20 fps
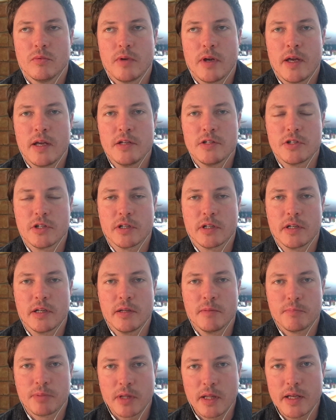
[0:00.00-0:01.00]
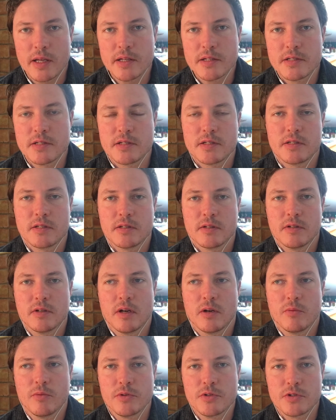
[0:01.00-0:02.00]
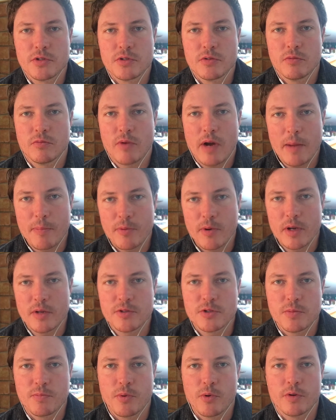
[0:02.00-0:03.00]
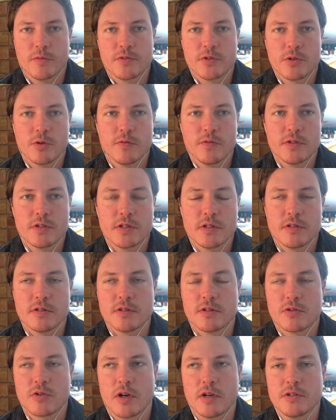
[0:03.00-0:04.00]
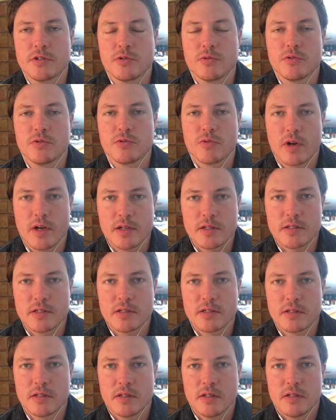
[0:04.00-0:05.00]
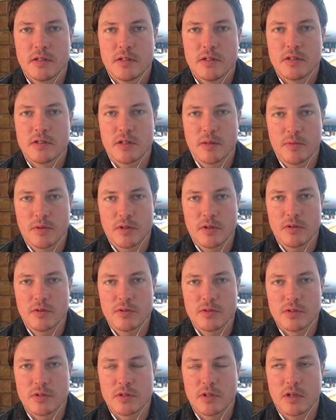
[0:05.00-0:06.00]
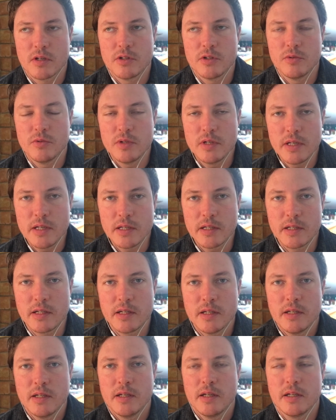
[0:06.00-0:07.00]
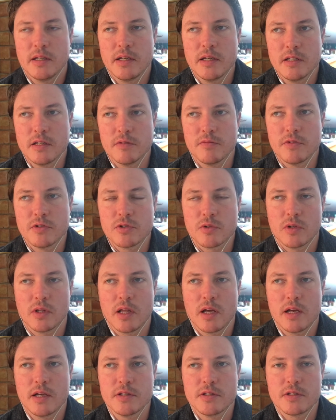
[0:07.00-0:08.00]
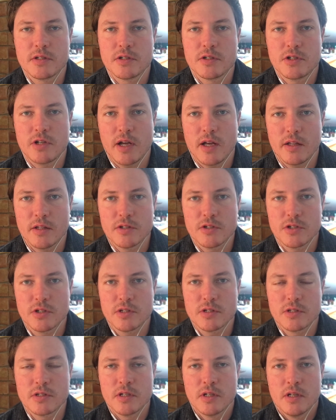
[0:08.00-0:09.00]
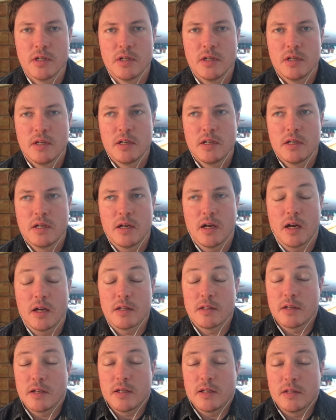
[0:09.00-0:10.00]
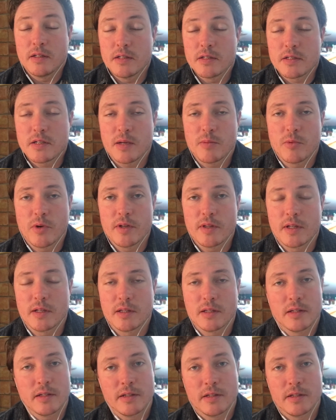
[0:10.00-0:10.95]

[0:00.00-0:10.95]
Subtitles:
Aging in place with wraparound supportive services tries to address some of those unique and individualized challenges in the same way that